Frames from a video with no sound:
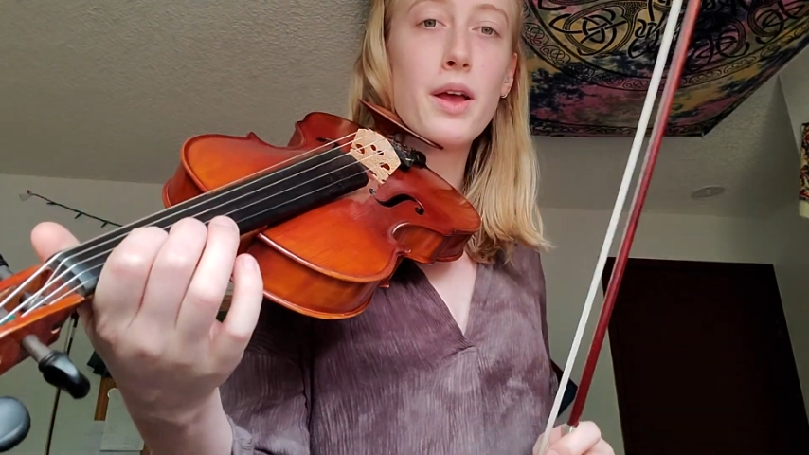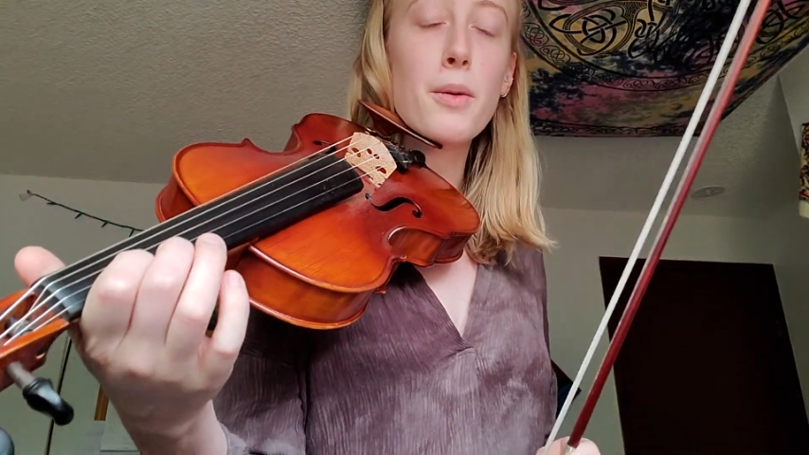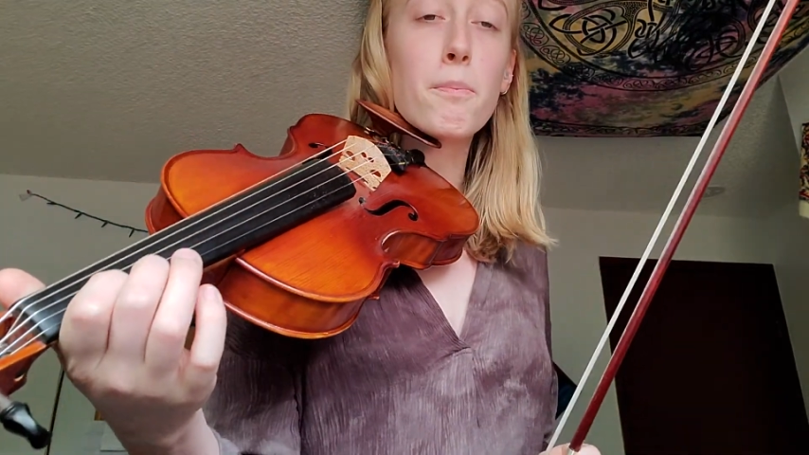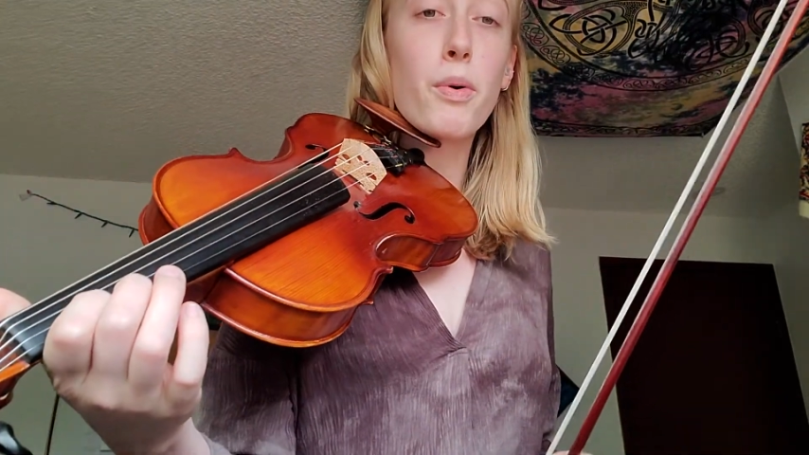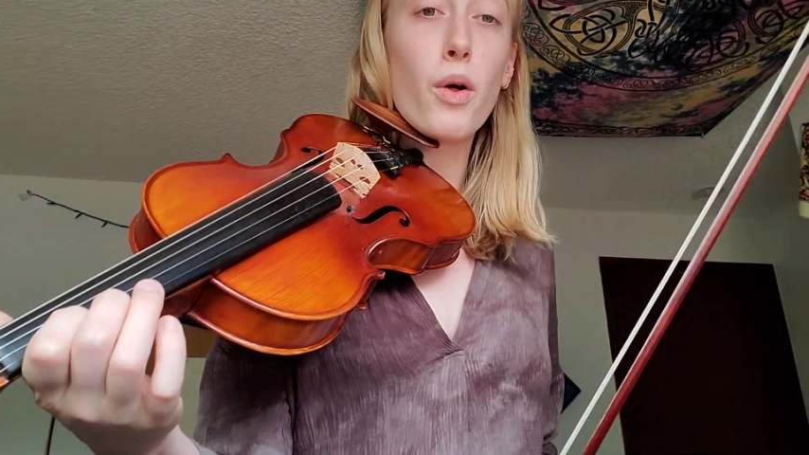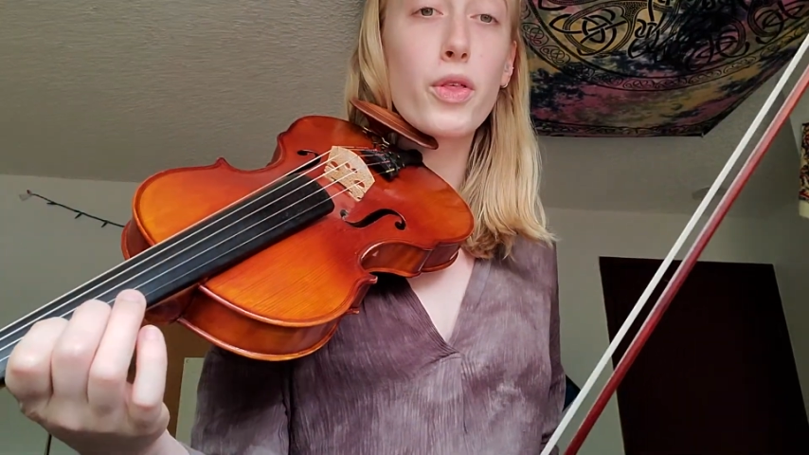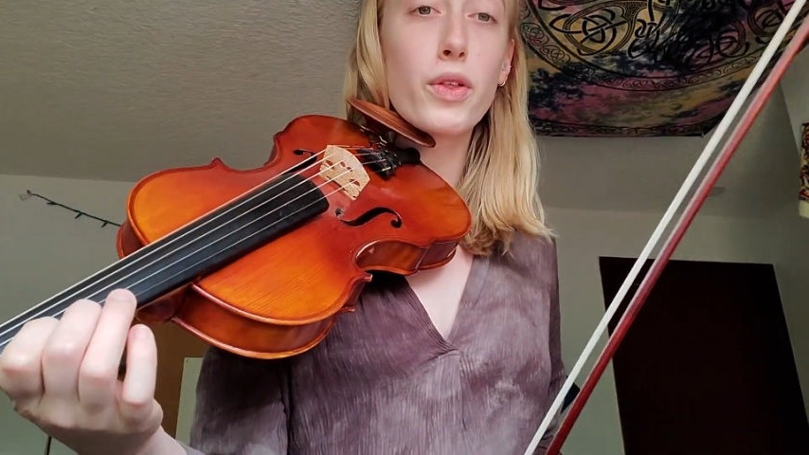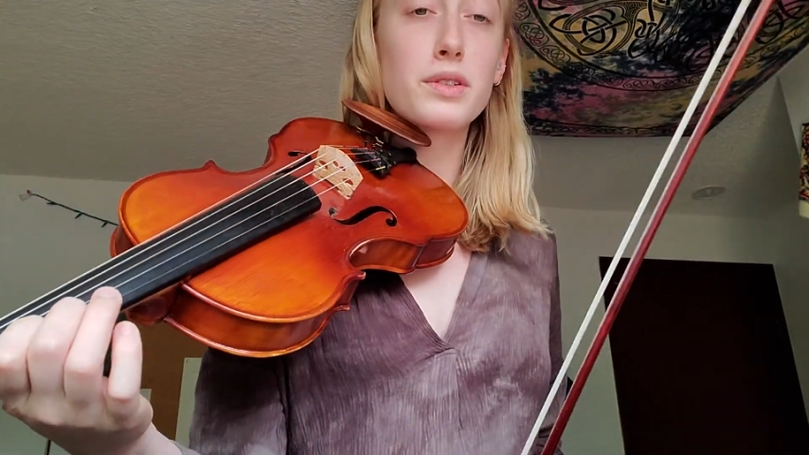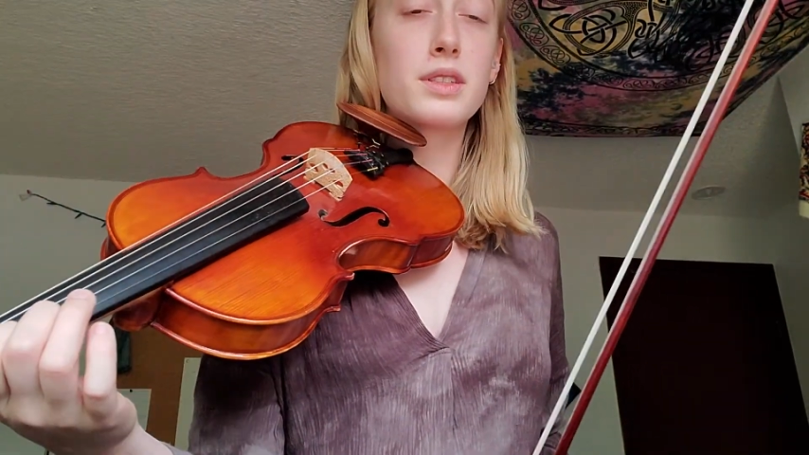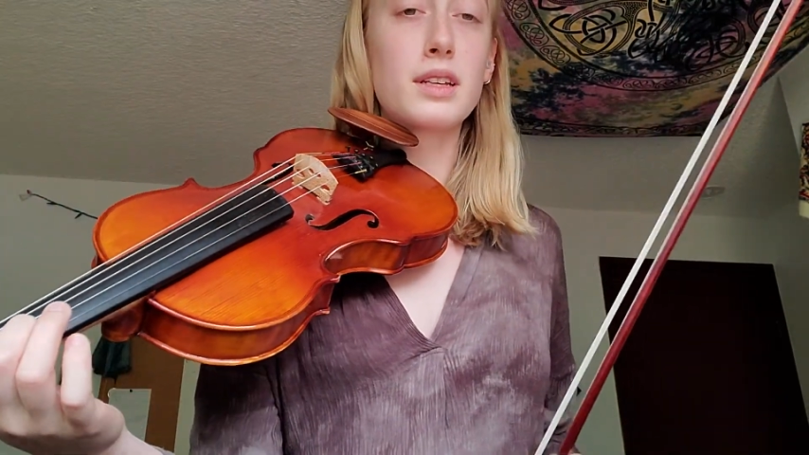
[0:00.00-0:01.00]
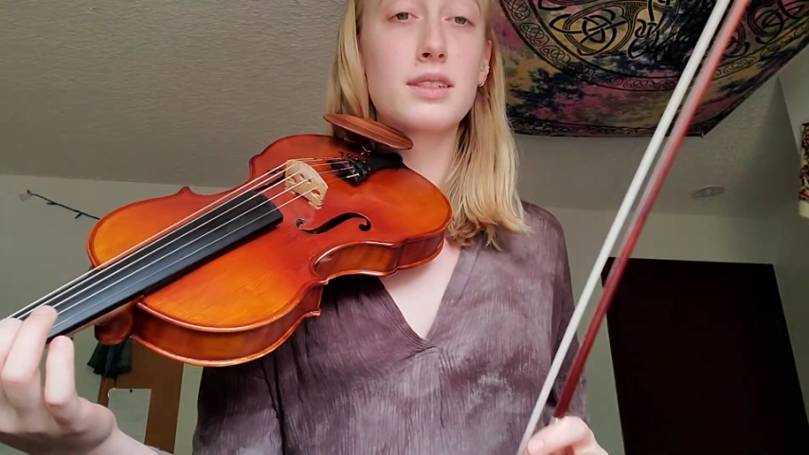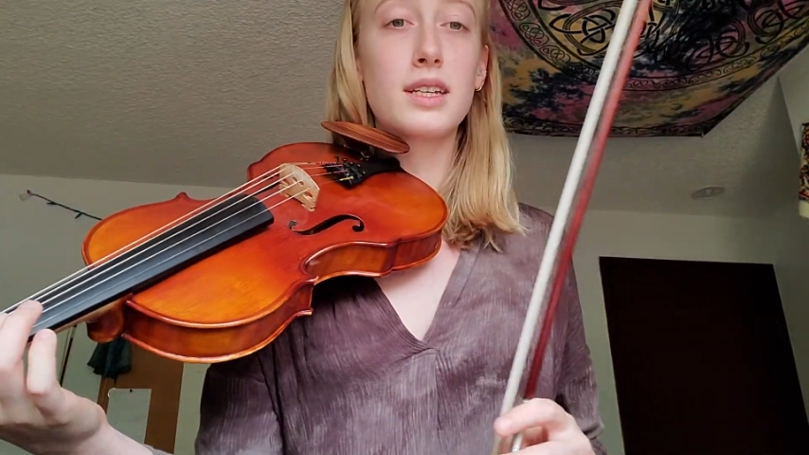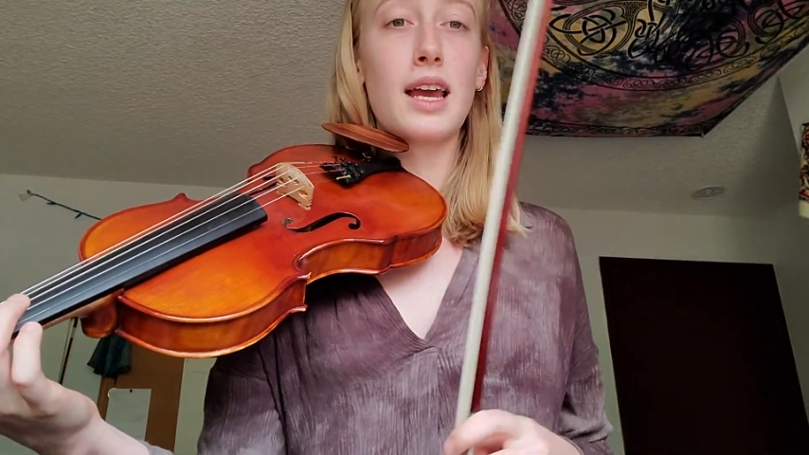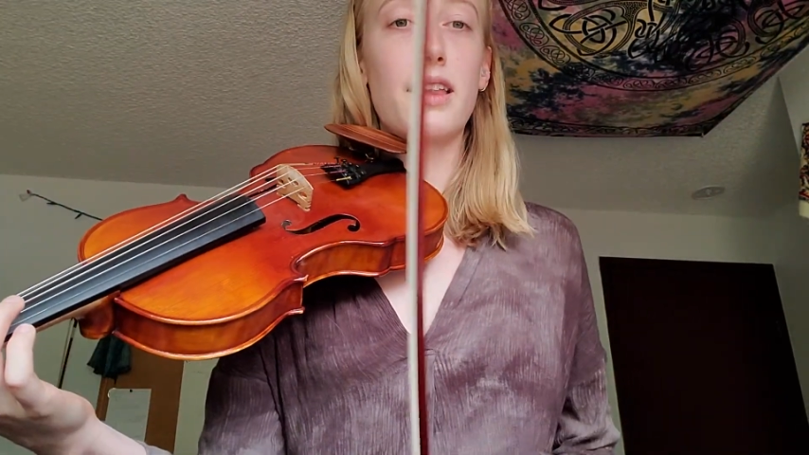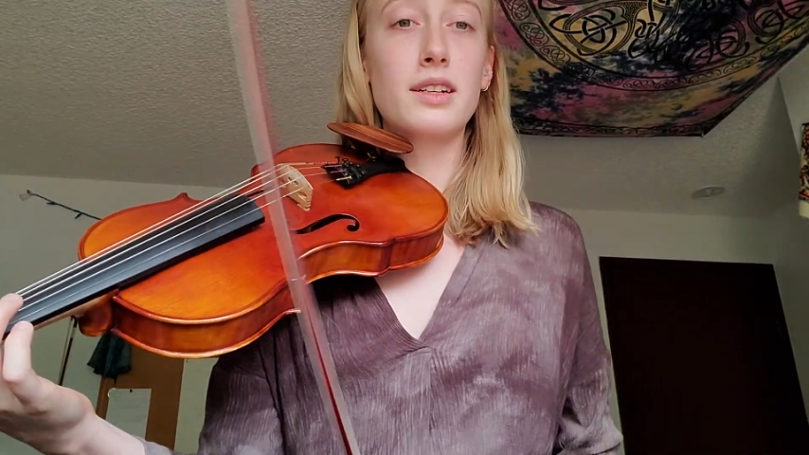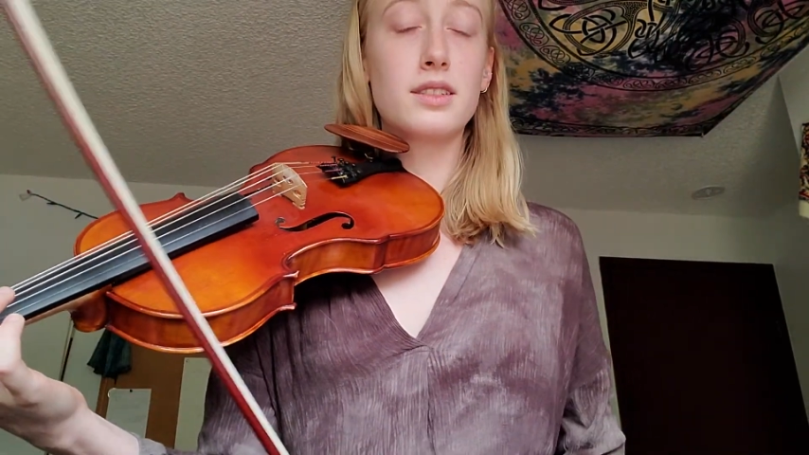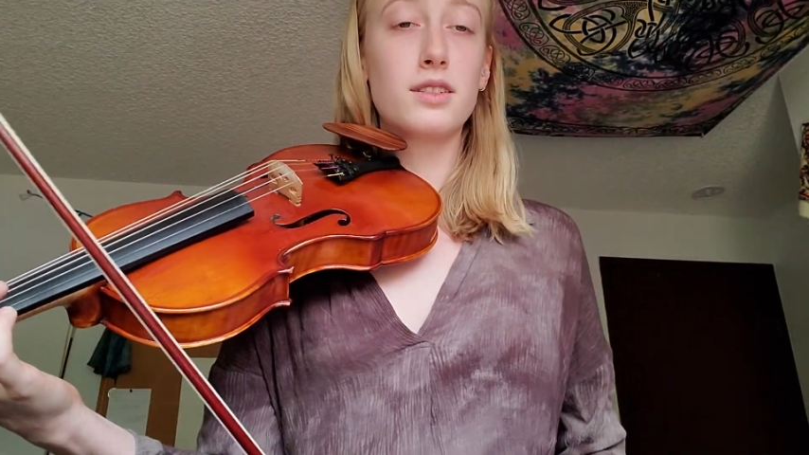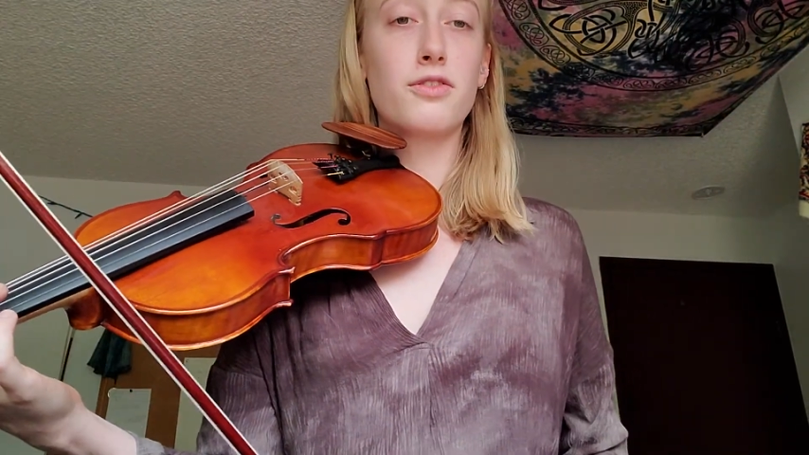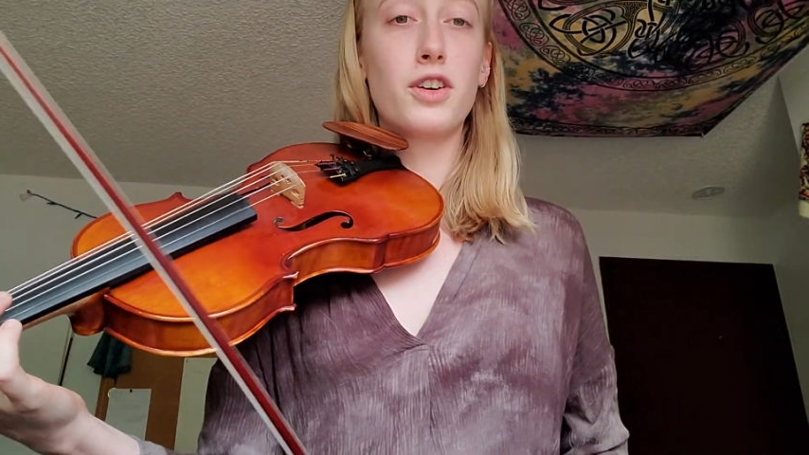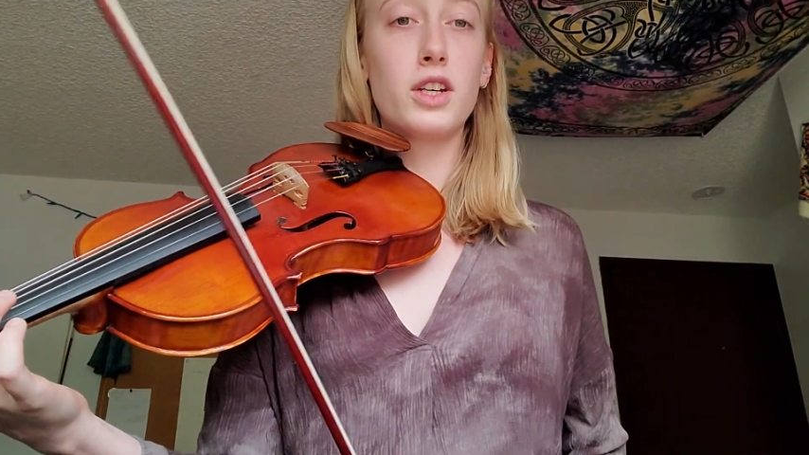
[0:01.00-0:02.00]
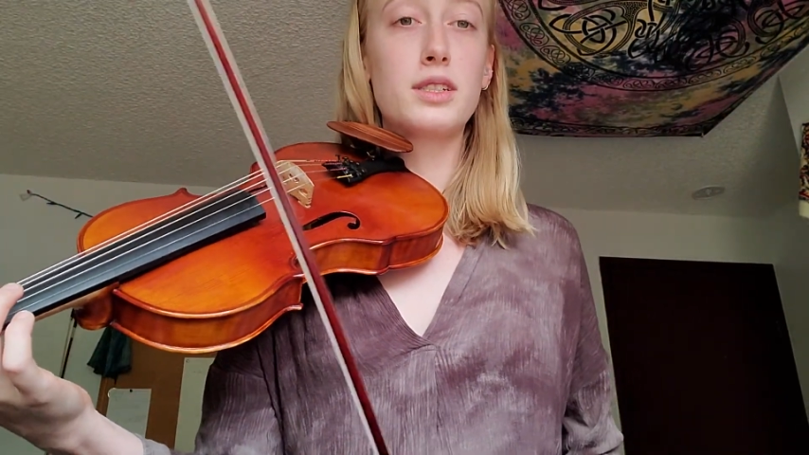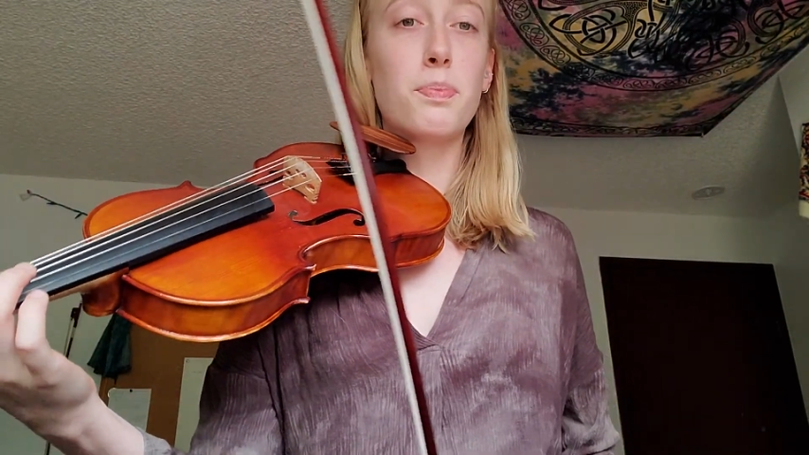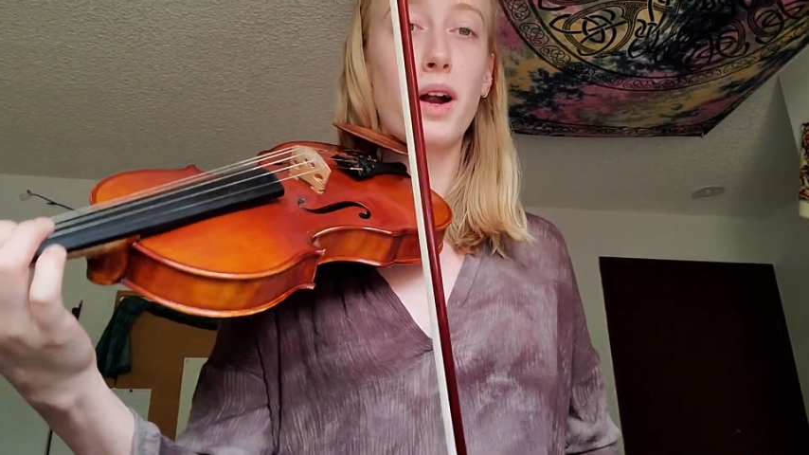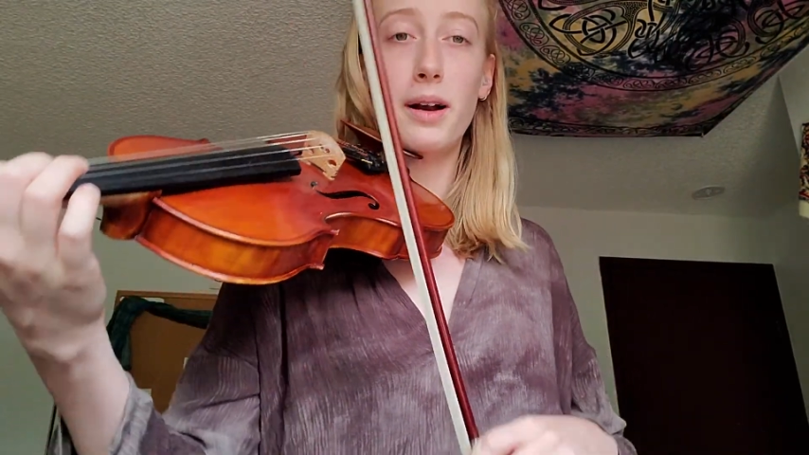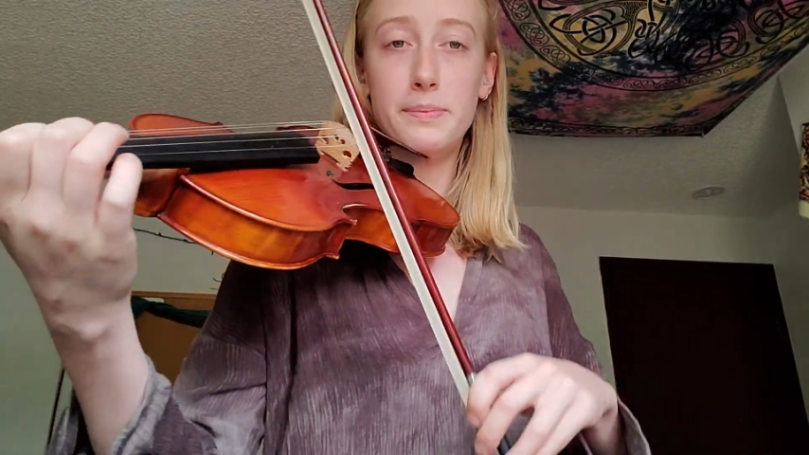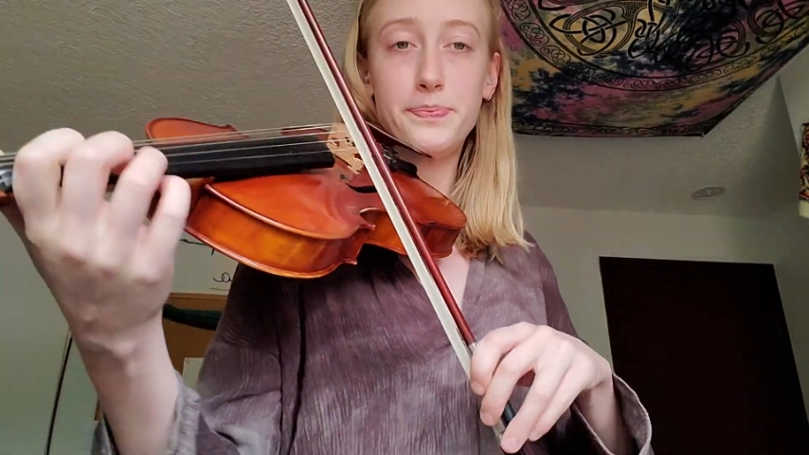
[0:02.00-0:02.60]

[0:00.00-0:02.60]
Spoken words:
Both of those things together. This is the first part.